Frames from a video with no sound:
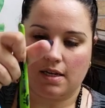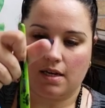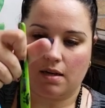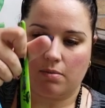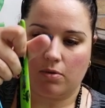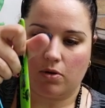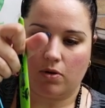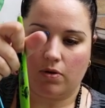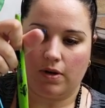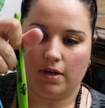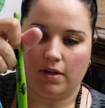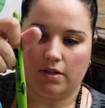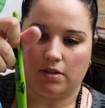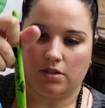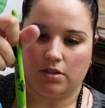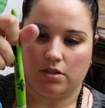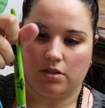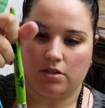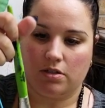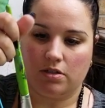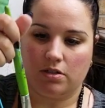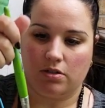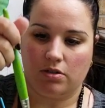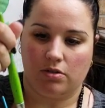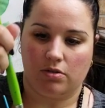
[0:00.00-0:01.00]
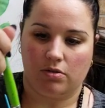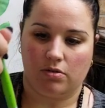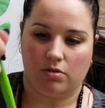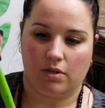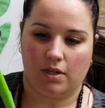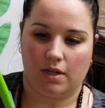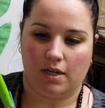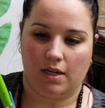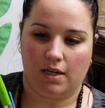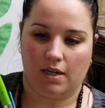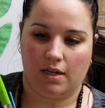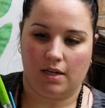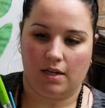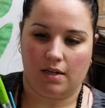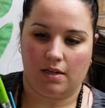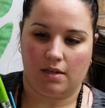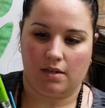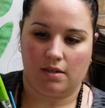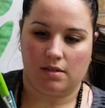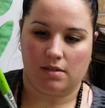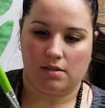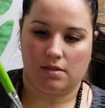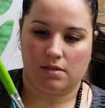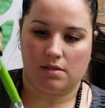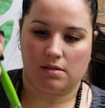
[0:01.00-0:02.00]
I'm going to do
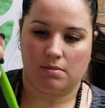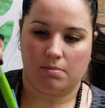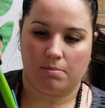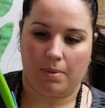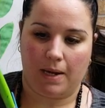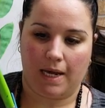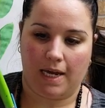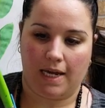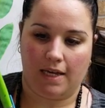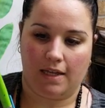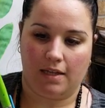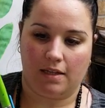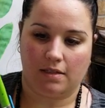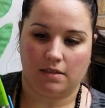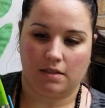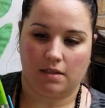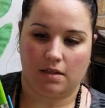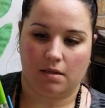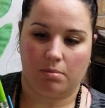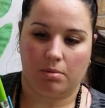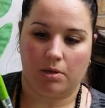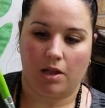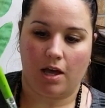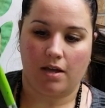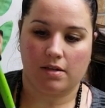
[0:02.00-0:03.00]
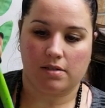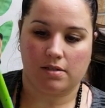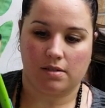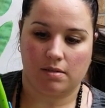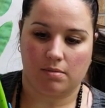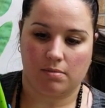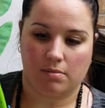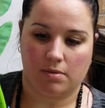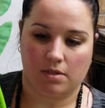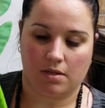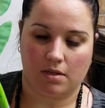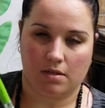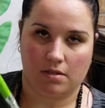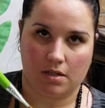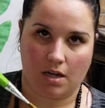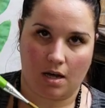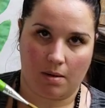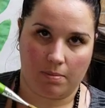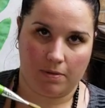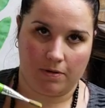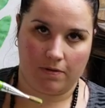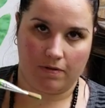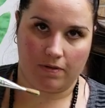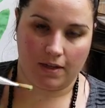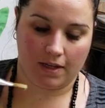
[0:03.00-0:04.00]
is paint the blossoms on top
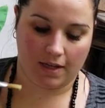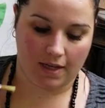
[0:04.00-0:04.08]
of the